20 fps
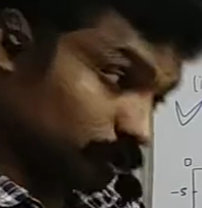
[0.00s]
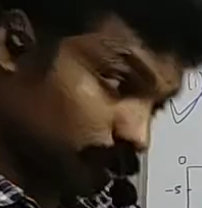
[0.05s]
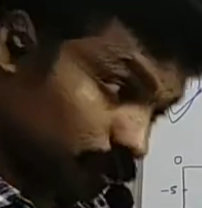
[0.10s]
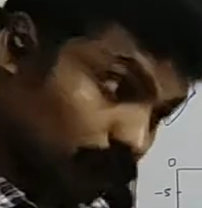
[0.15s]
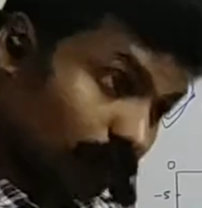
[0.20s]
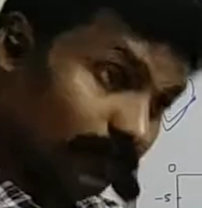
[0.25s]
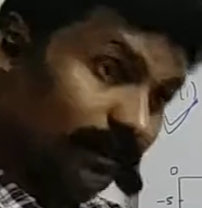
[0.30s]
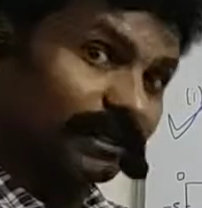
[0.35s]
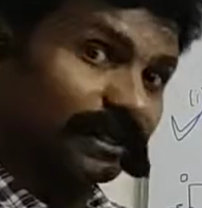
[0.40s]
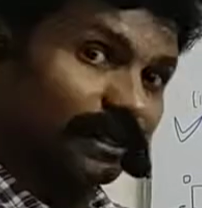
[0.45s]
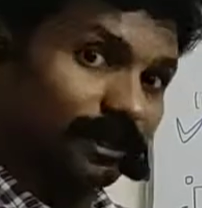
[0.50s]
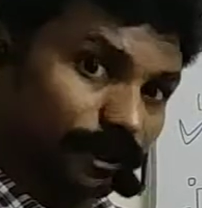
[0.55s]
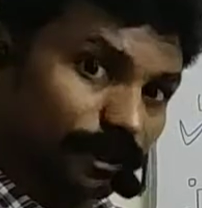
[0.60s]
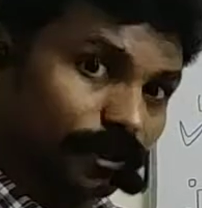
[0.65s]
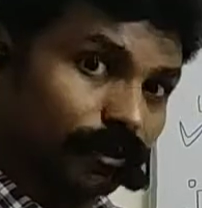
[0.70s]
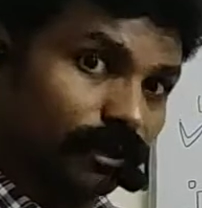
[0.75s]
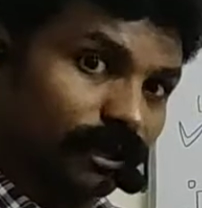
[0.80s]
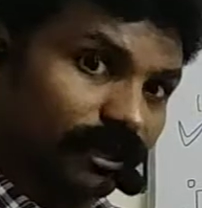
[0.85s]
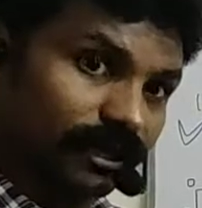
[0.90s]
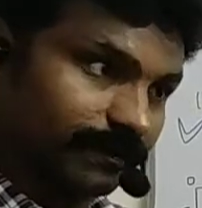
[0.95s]
2 meter,
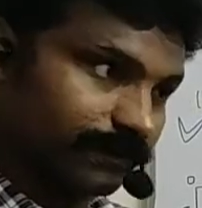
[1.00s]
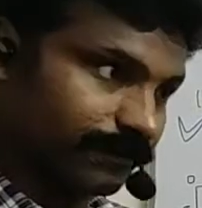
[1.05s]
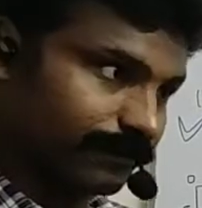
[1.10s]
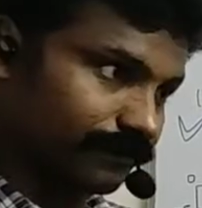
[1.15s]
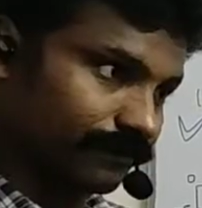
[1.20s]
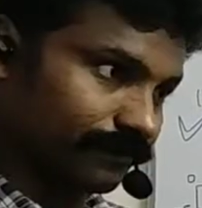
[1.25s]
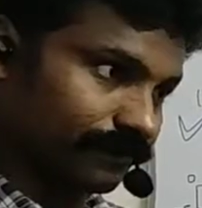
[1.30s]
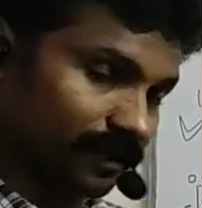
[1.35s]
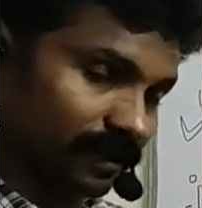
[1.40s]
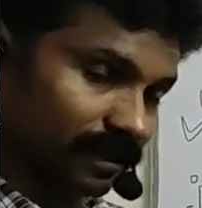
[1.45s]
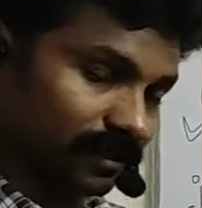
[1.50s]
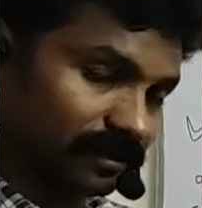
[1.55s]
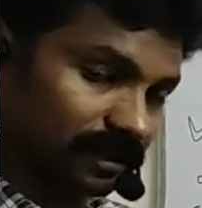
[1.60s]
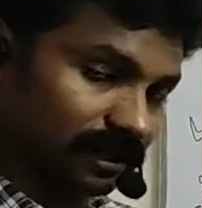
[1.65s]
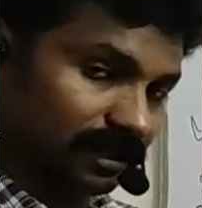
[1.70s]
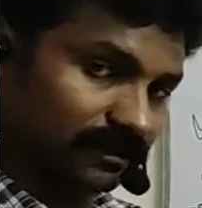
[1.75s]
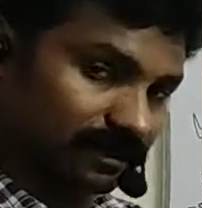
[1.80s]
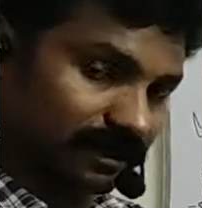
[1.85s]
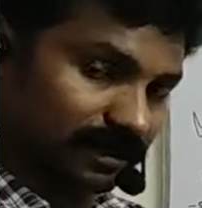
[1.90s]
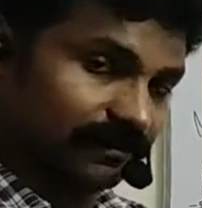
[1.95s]

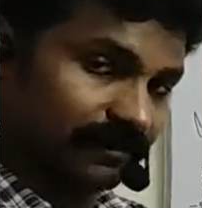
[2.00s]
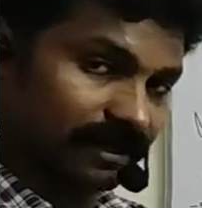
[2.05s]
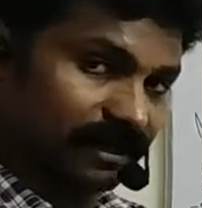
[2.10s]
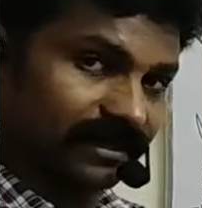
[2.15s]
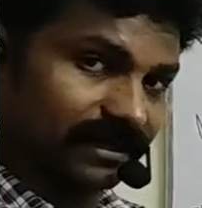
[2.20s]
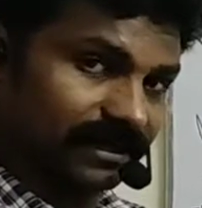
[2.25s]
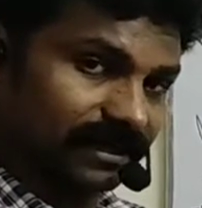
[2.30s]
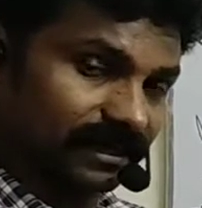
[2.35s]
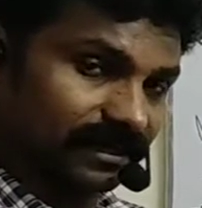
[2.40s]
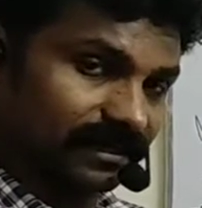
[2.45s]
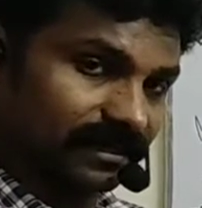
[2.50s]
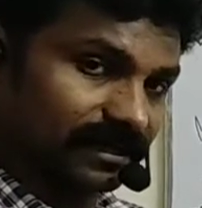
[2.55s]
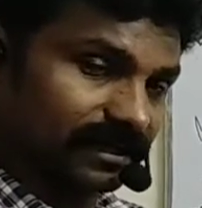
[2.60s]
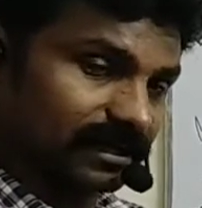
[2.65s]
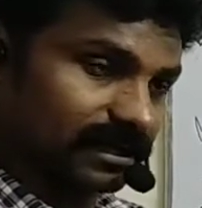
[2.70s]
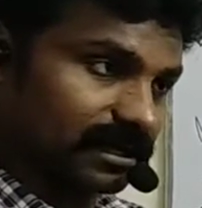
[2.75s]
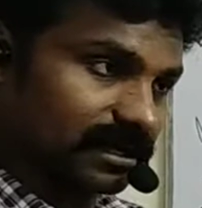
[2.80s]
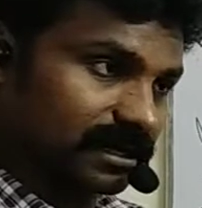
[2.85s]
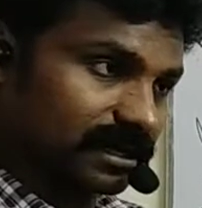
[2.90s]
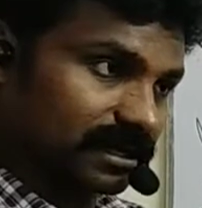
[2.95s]
3 meter,
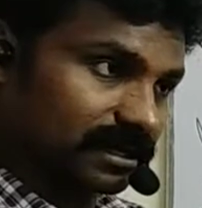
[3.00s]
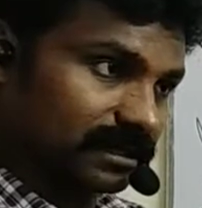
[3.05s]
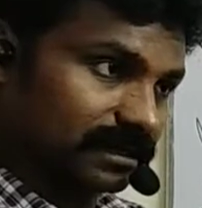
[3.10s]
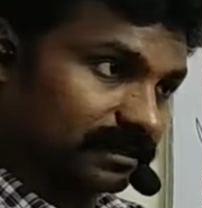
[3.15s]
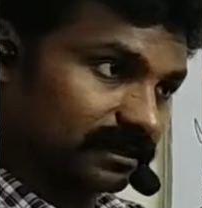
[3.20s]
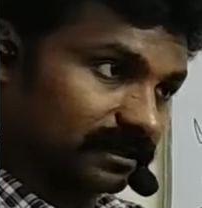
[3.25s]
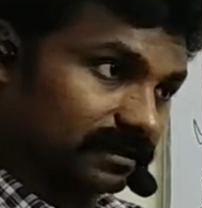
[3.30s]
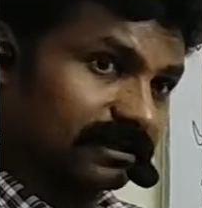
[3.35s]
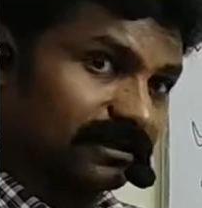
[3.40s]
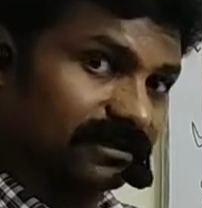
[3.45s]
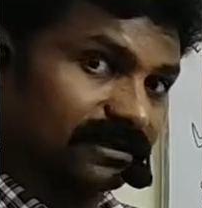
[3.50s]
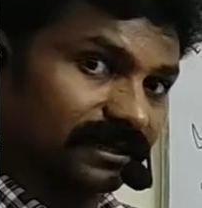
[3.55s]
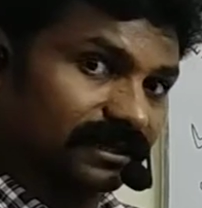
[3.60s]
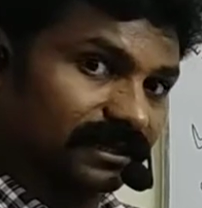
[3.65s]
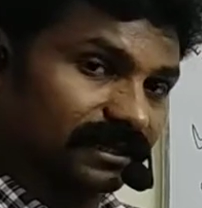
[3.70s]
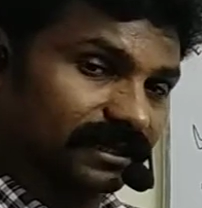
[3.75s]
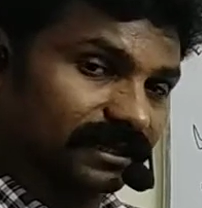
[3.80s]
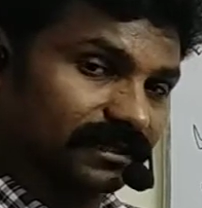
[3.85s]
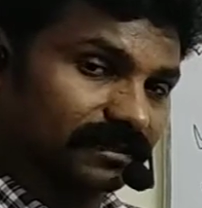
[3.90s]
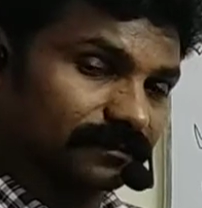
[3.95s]
third
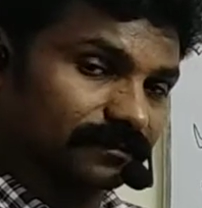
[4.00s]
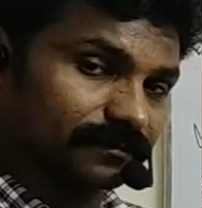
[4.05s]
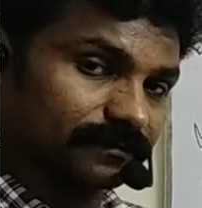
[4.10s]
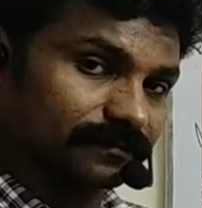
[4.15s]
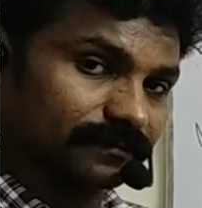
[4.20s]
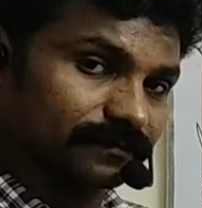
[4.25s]
second